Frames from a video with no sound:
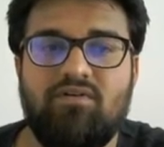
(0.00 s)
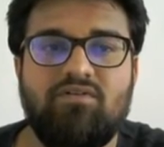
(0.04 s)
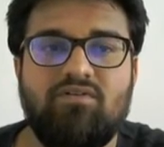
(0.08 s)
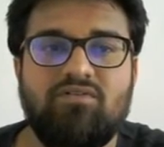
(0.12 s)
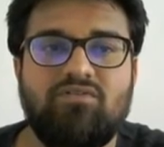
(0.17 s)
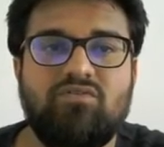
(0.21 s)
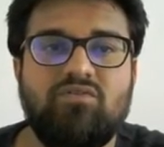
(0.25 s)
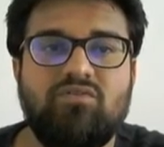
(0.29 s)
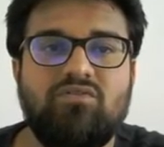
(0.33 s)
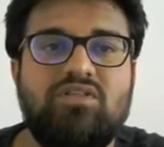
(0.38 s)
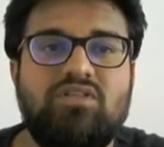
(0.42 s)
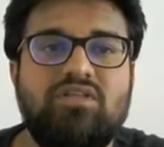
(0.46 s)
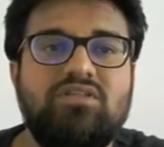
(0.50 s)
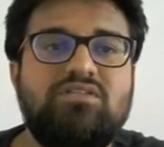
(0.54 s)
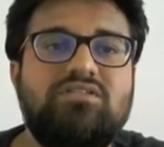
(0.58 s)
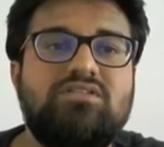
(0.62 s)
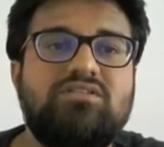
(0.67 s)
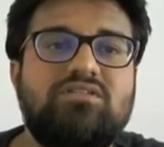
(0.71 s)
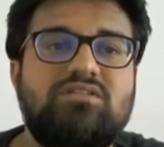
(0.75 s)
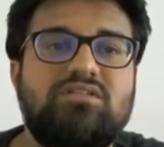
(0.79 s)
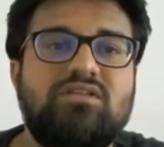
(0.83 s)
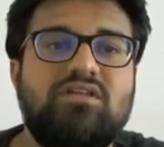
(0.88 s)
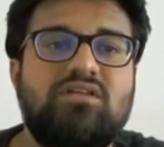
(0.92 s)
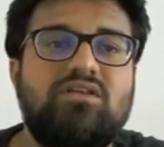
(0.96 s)
So
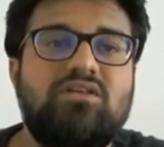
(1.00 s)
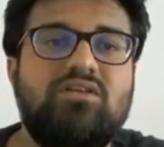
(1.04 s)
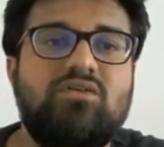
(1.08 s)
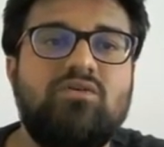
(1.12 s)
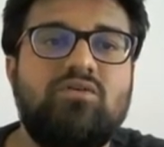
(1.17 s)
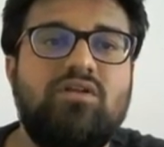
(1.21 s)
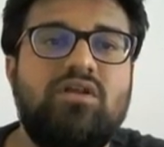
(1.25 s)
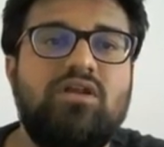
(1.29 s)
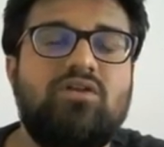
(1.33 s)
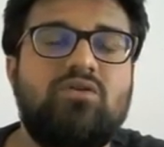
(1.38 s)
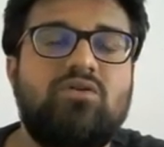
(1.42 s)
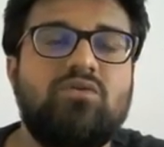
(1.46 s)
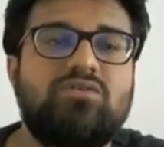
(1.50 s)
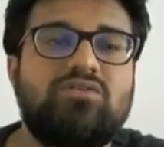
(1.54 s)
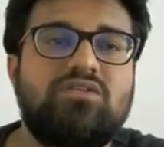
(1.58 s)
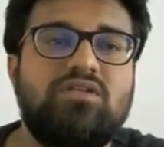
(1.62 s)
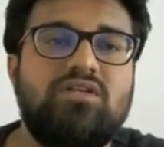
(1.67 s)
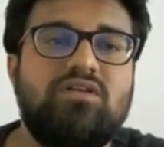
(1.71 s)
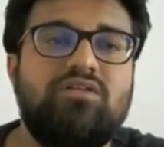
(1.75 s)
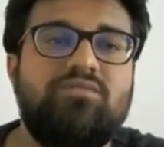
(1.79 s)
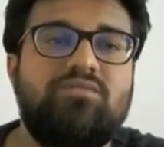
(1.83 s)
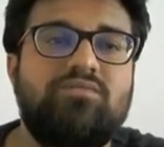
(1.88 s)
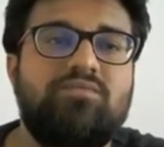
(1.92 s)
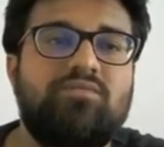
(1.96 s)
this you need to
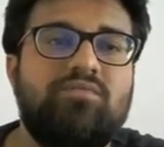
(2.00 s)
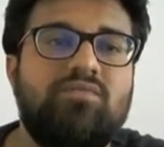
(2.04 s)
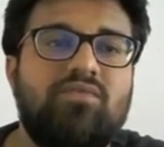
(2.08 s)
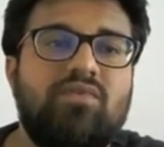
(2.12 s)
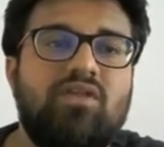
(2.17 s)
see.